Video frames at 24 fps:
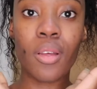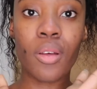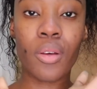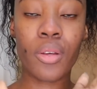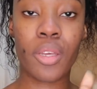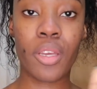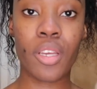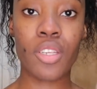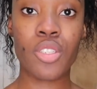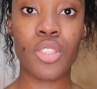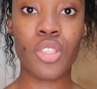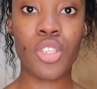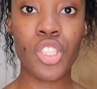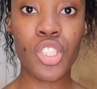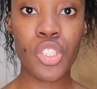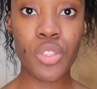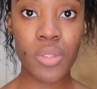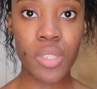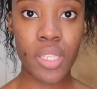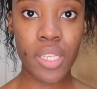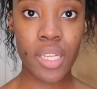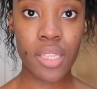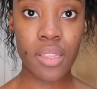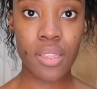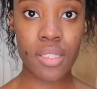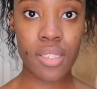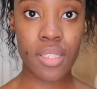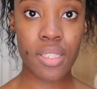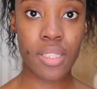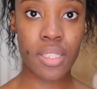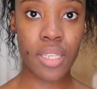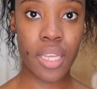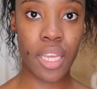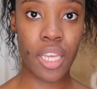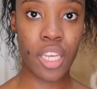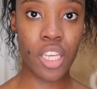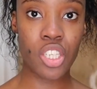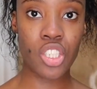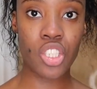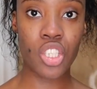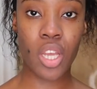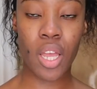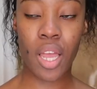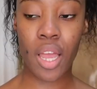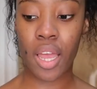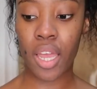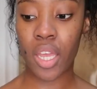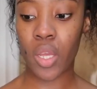Okay, so usually at this
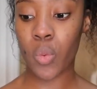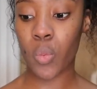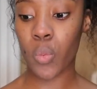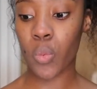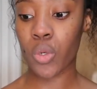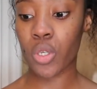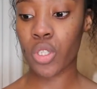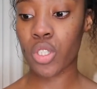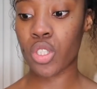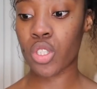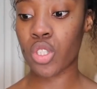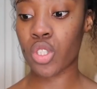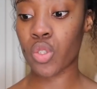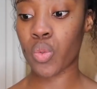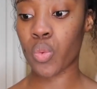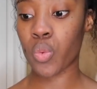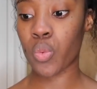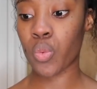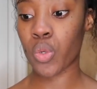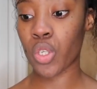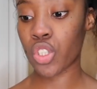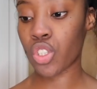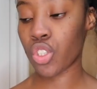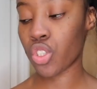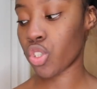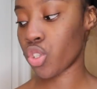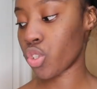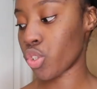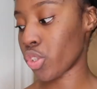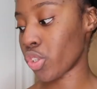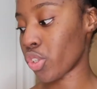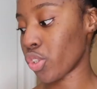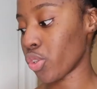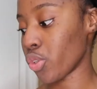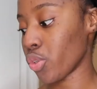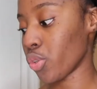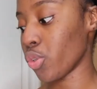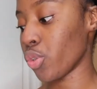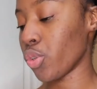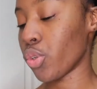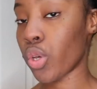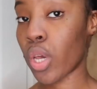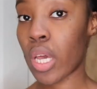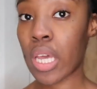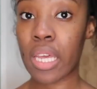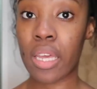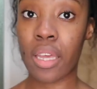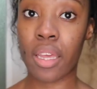stage I would switch
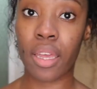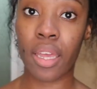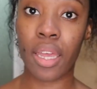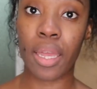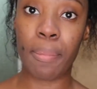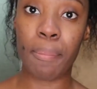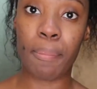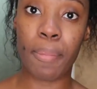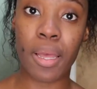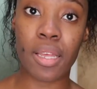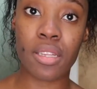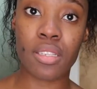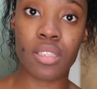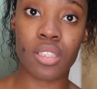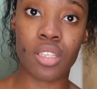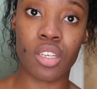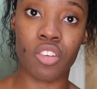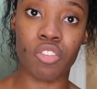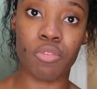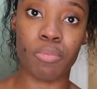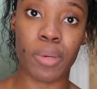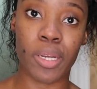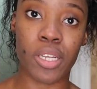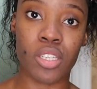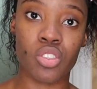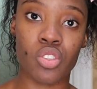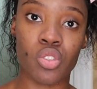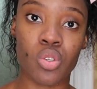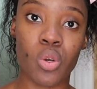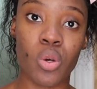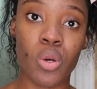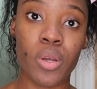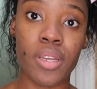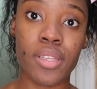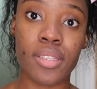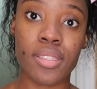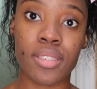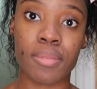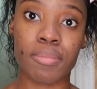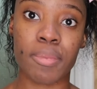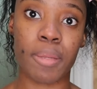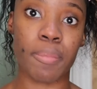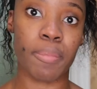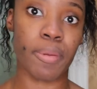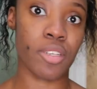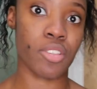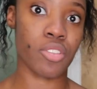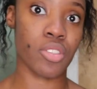to a mask of my choice.
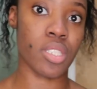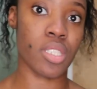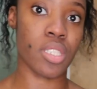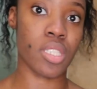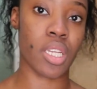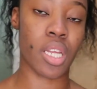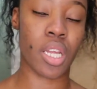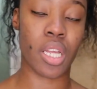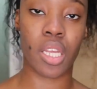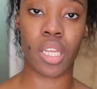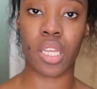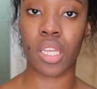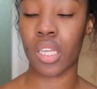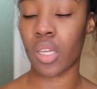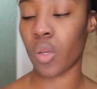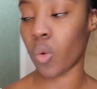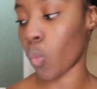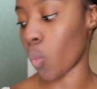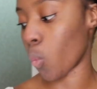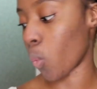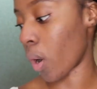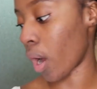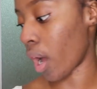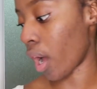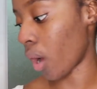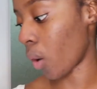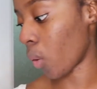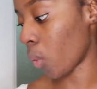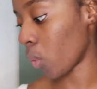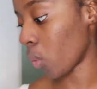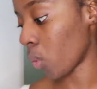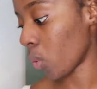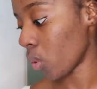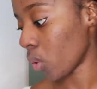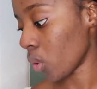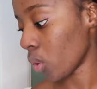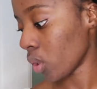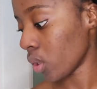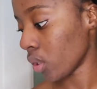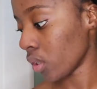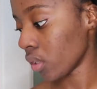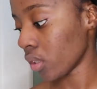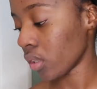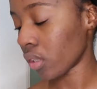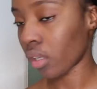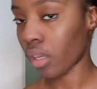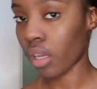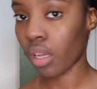My battery's dying. Wow.
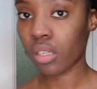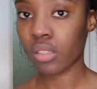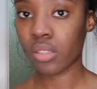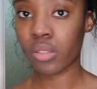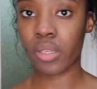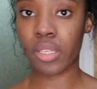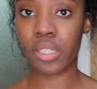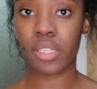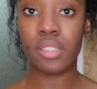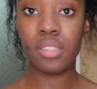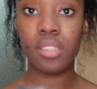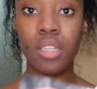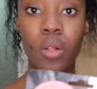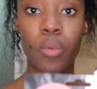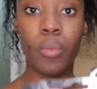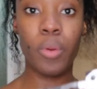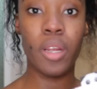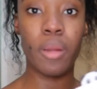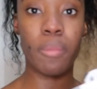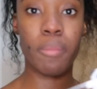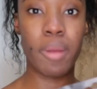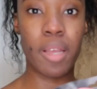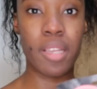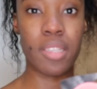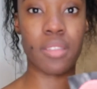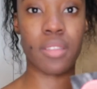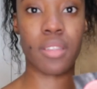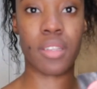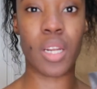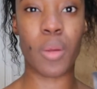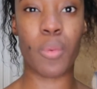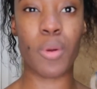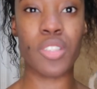So I guess I'll wear a mask then.